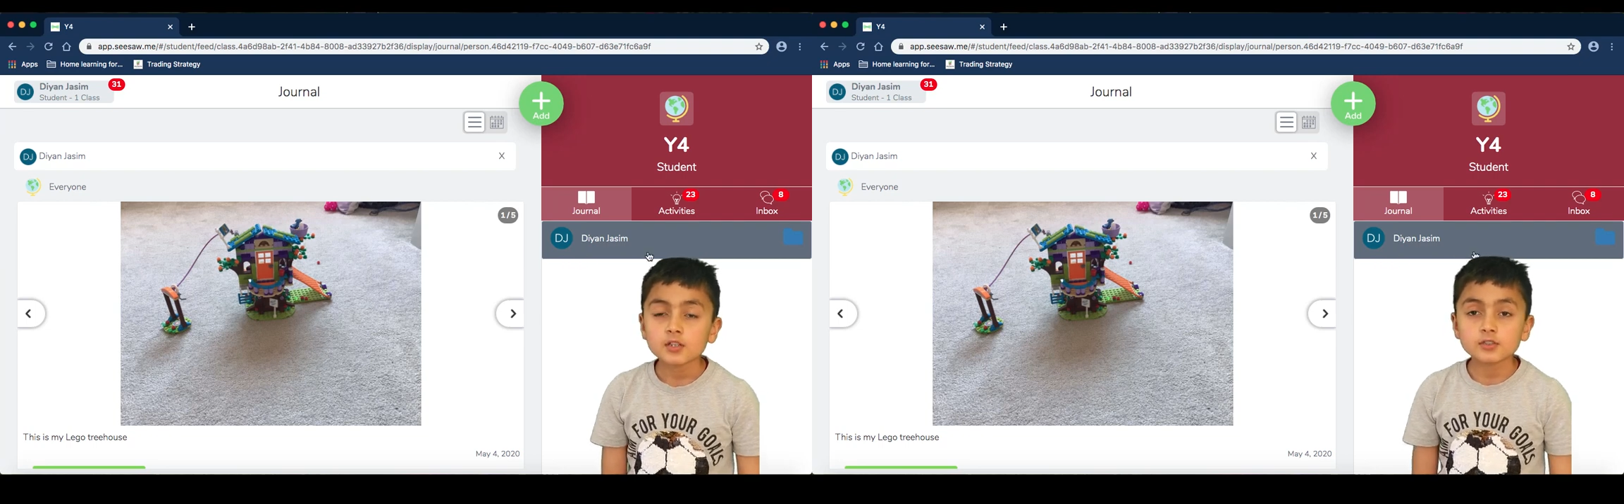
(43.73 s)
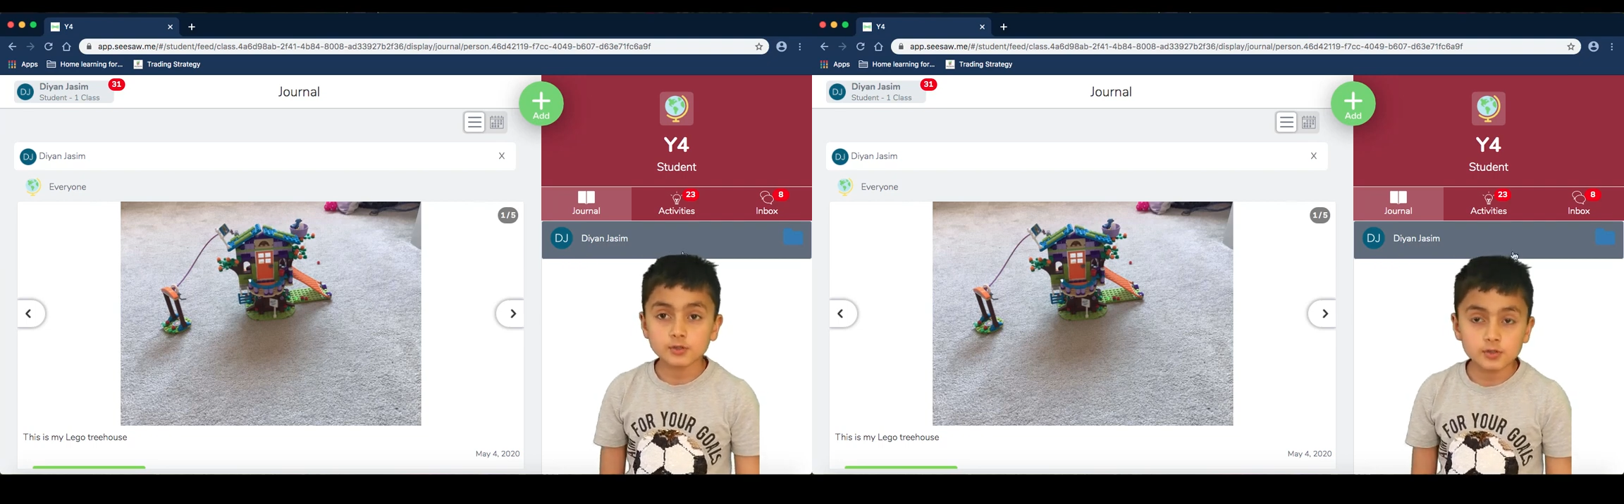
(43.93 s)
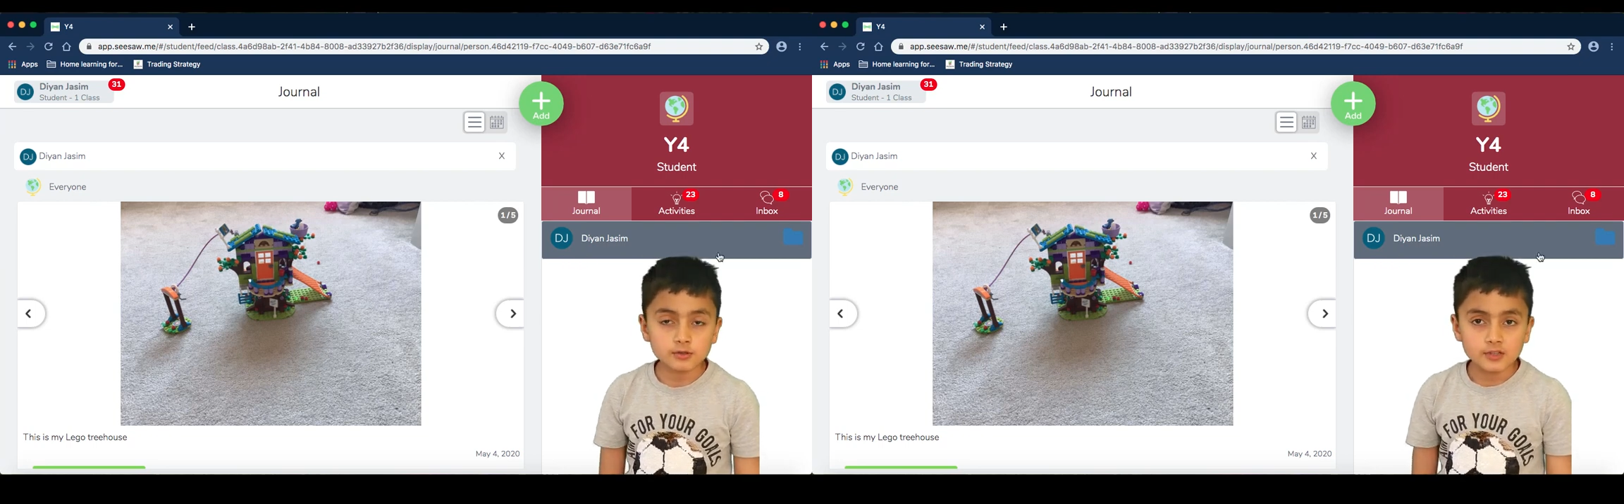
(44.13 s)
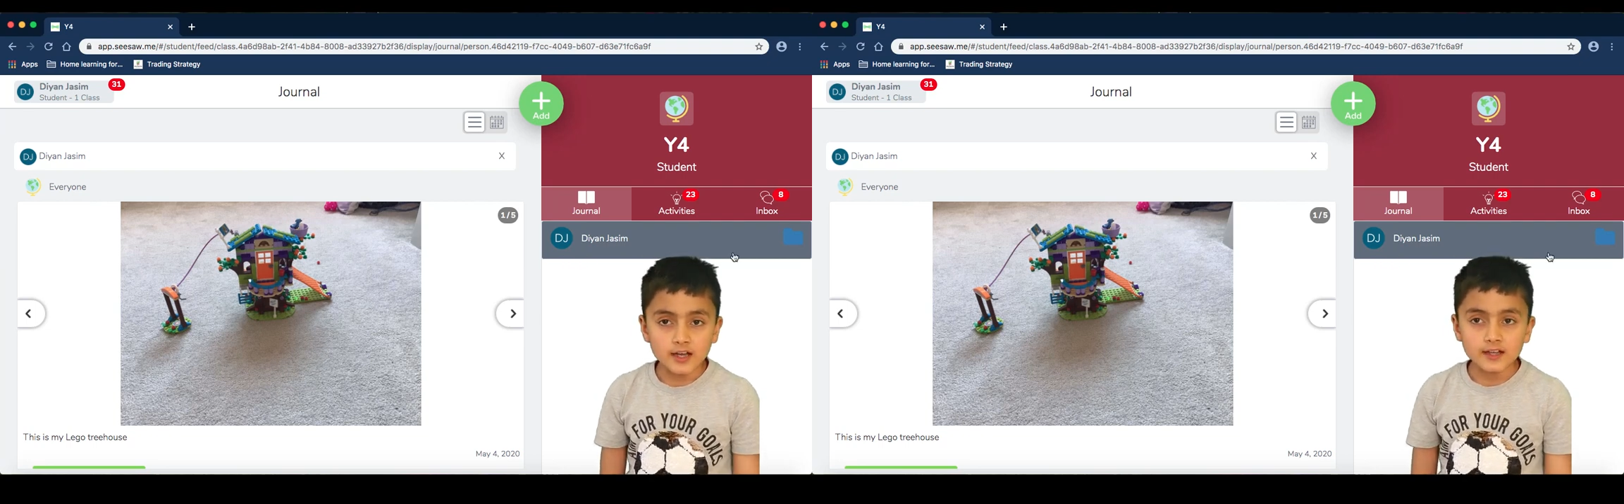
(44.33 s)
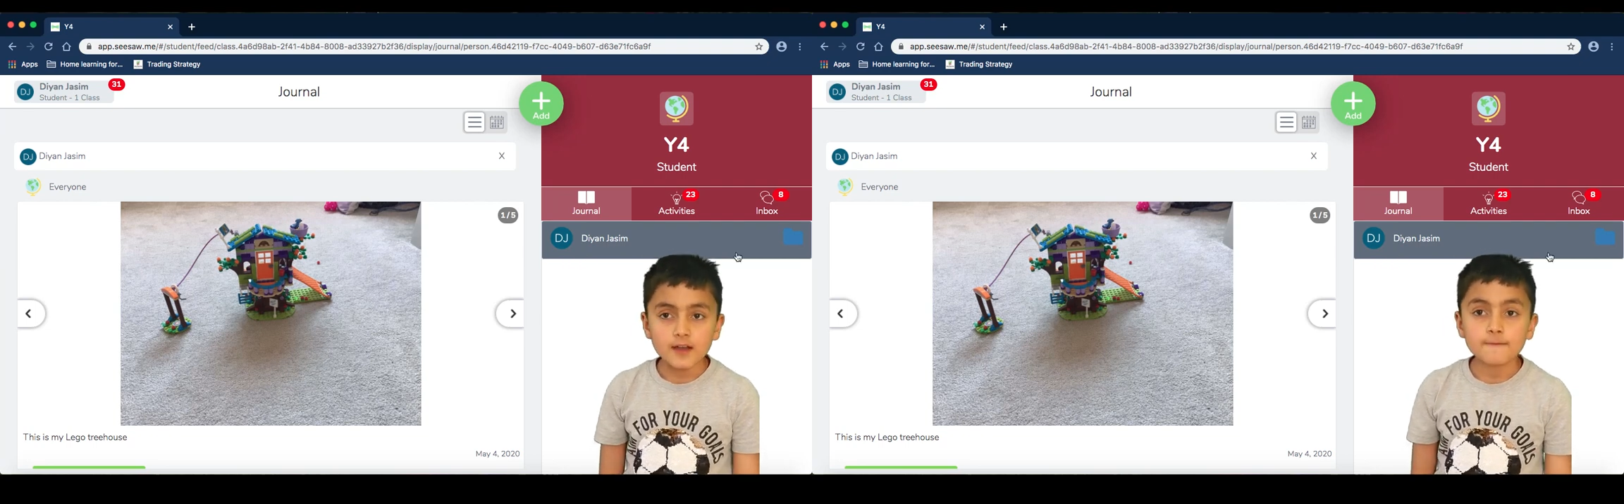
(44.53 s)
To do
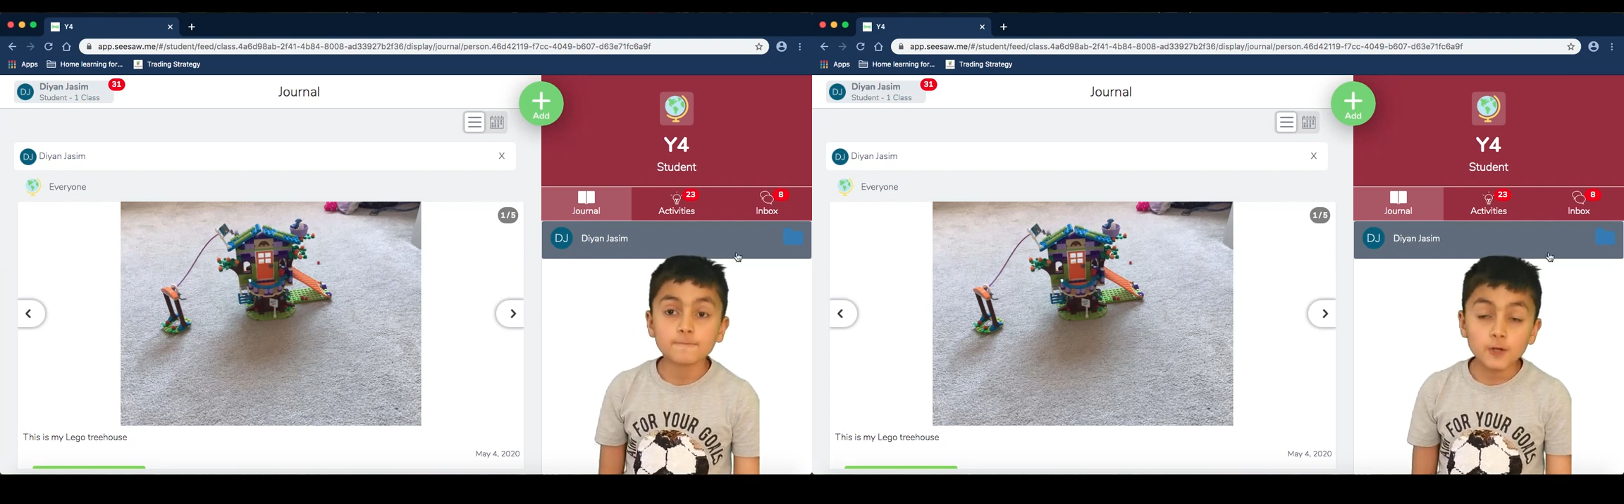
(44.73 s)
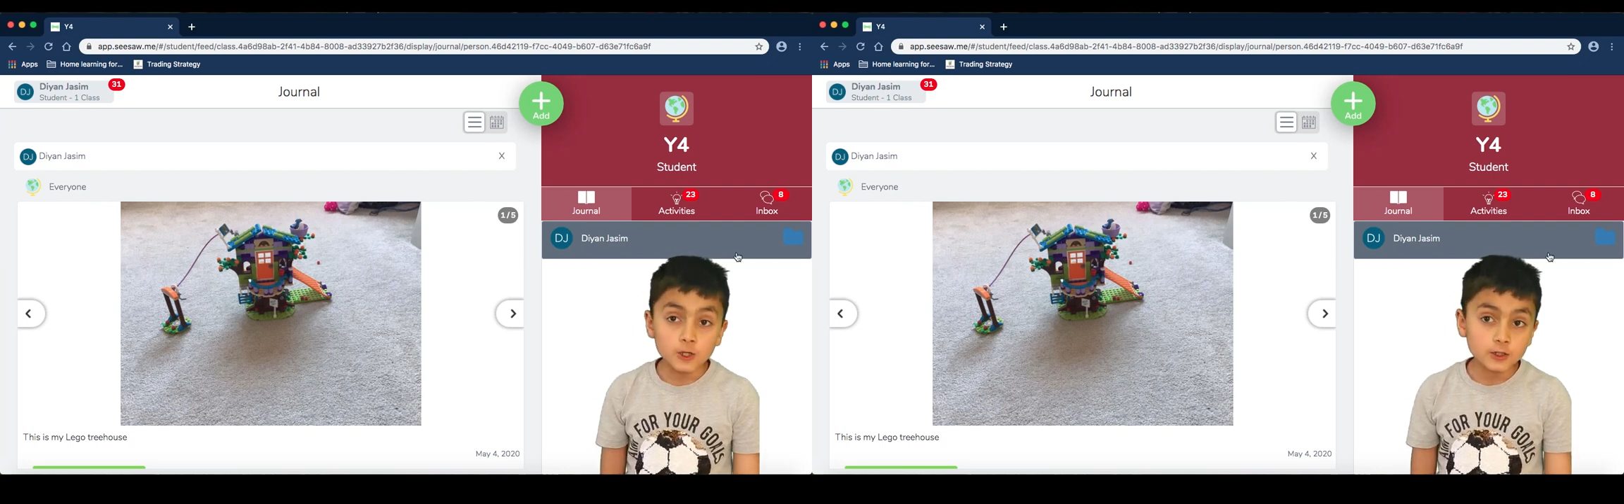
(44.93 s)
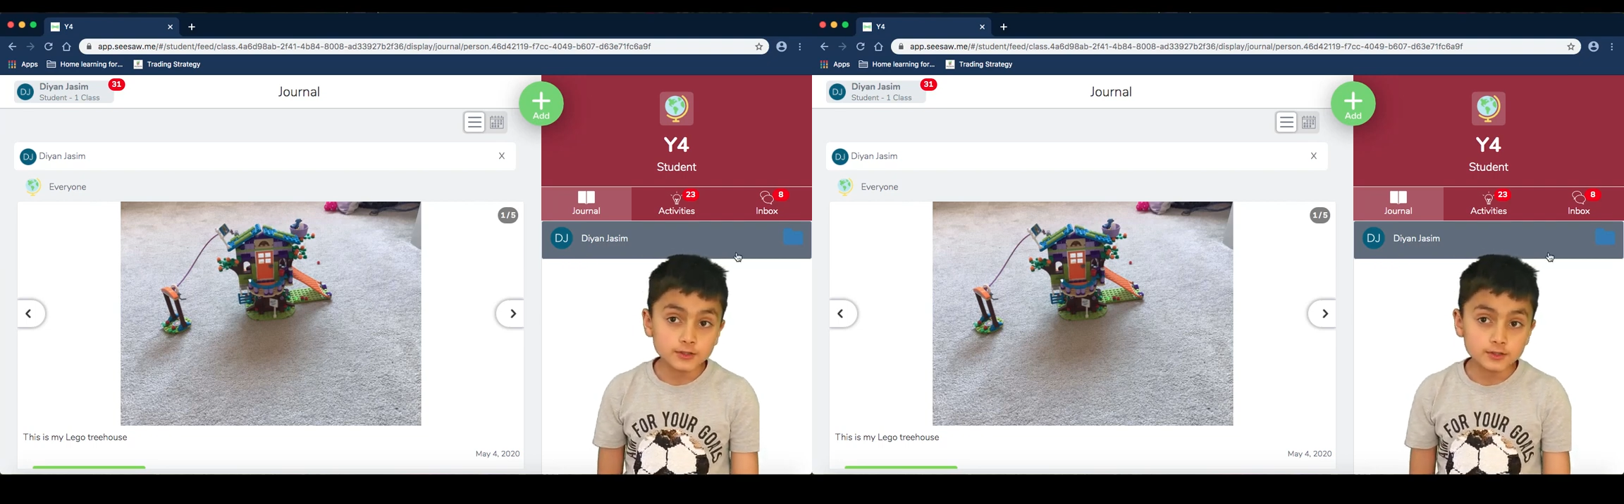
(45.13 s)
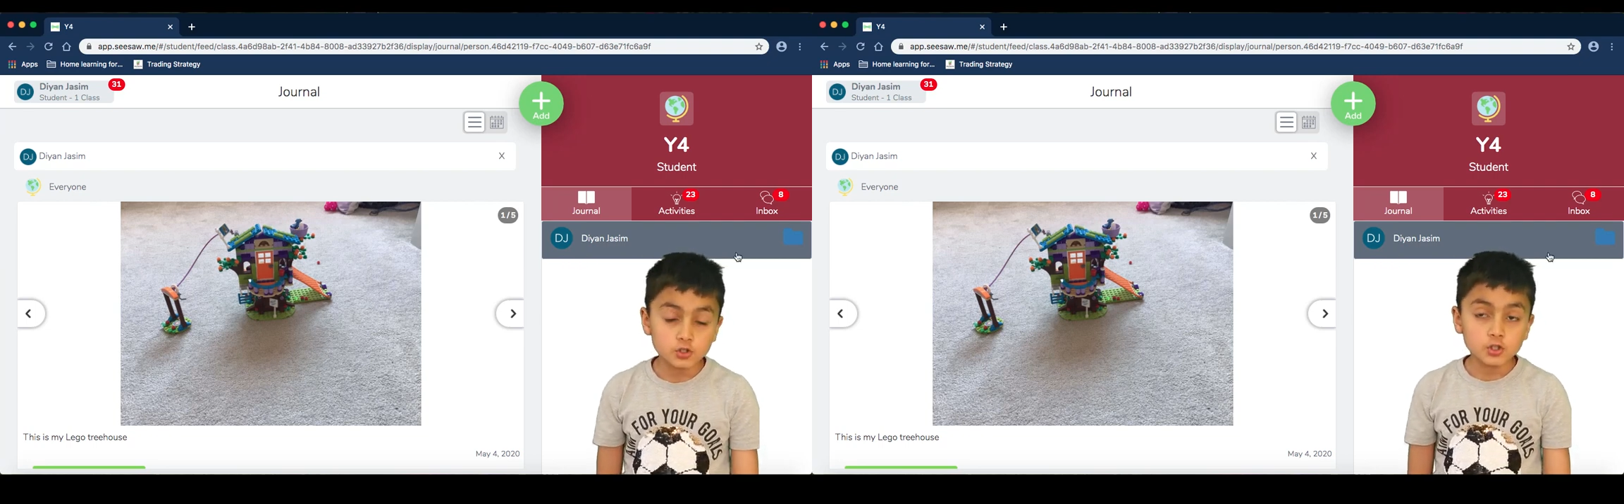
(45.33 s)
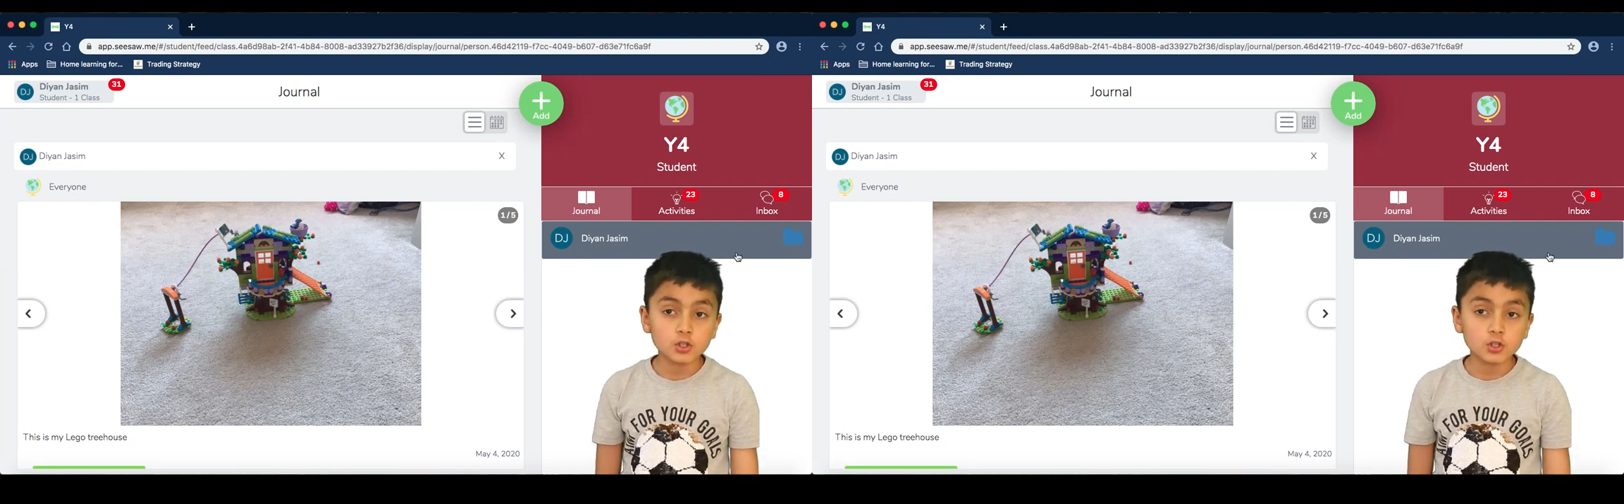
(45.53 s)
that, first,